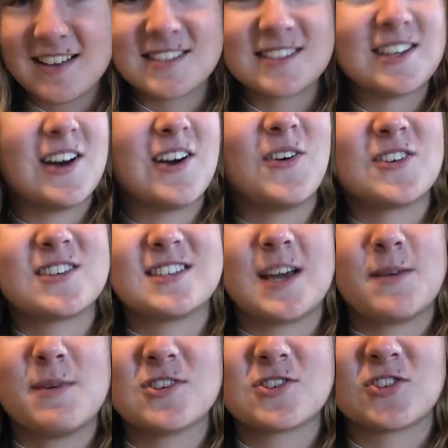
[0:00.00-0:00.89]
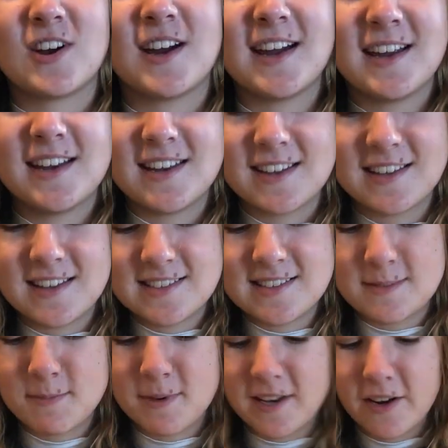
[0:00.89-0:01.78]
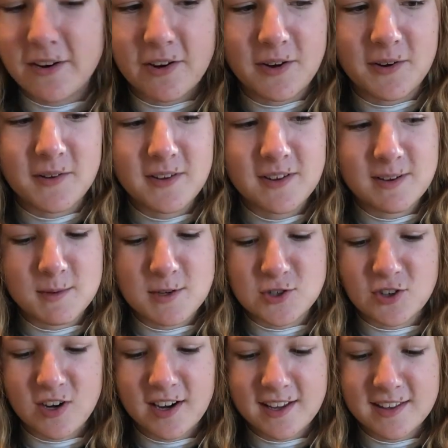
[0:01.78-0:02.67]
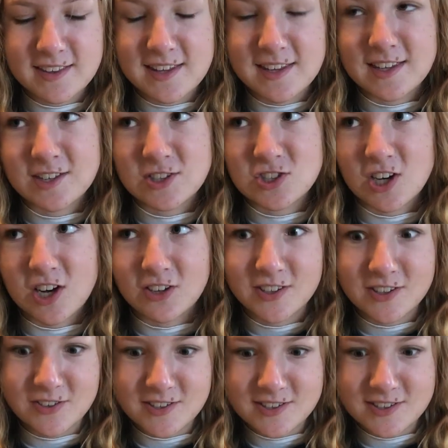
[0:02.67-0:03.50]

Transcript: so today we tried. This is Panera. We tried the chocolate